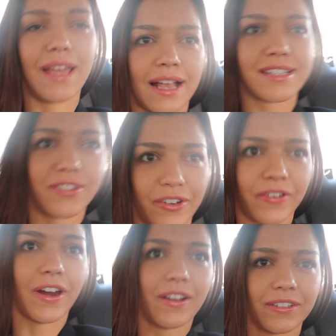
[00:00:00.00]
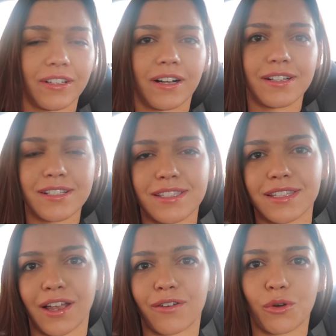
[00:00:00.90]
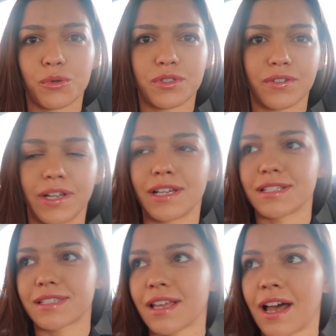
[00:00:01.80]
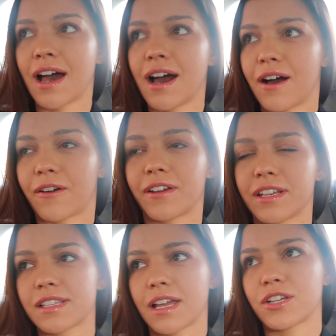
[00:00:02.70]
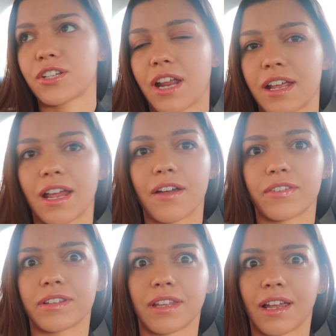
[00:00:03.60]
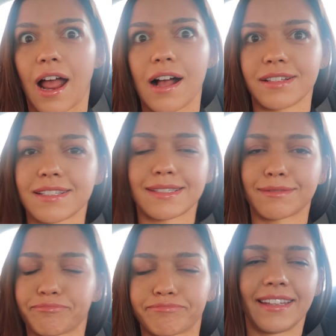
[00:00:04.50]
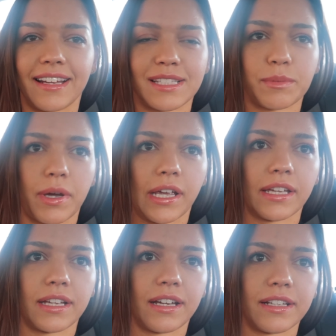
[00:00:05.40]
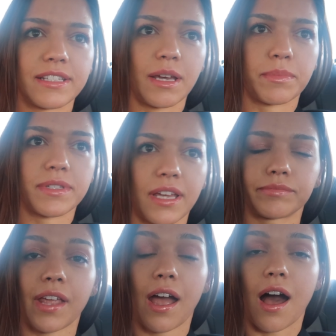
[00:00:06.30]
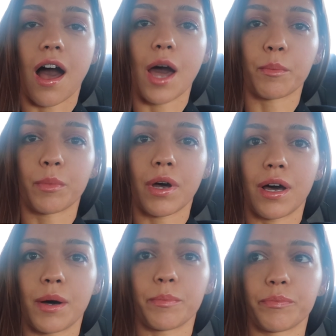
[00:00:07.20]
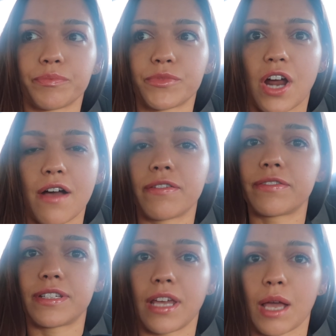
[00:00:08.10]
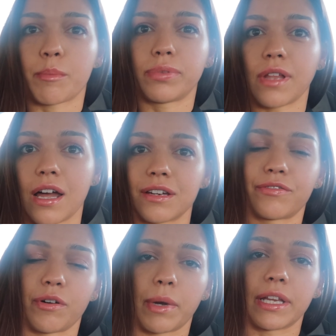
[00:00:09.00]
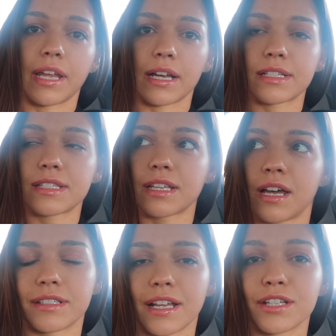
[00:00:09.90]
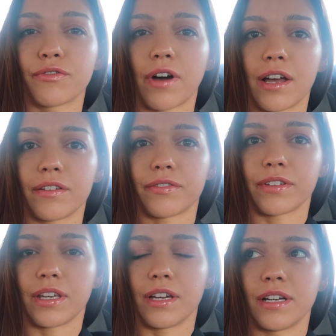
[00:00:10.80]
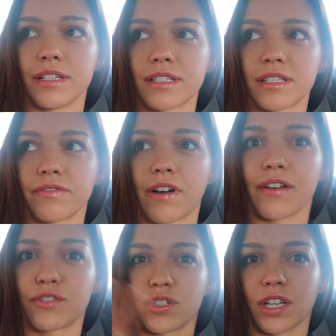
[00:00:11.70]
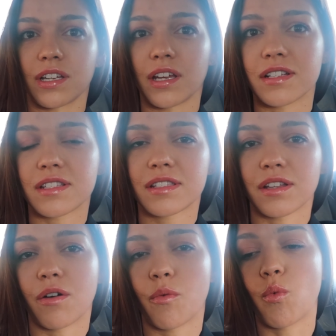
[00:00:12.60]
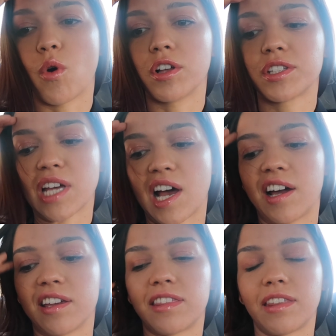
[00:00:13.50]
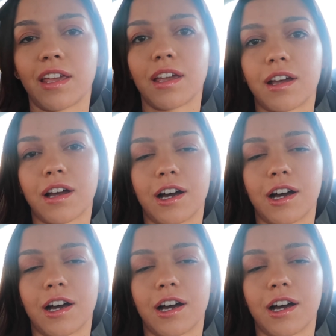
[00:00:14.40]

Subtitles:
extracurriculars, like groceries, organization and everything else. That's my tips. I'm drafting a plan for my next 10 to 5 years, 5 to 10 years. So what I think